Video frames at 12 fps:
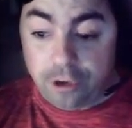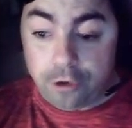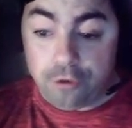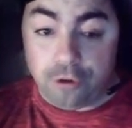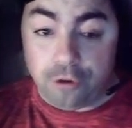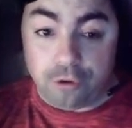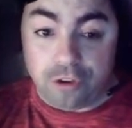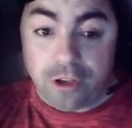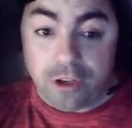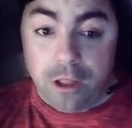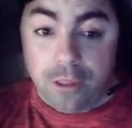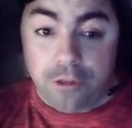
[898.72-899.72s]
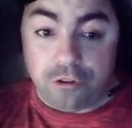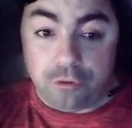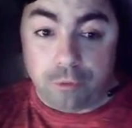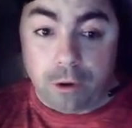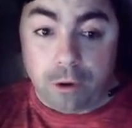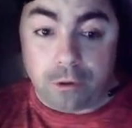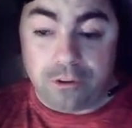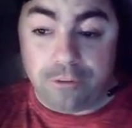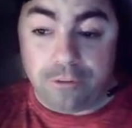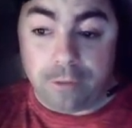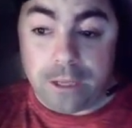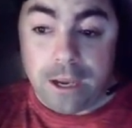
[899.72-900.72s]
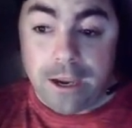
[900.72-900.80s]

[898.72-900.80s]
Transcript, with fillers: out of New Jersey. This is relatively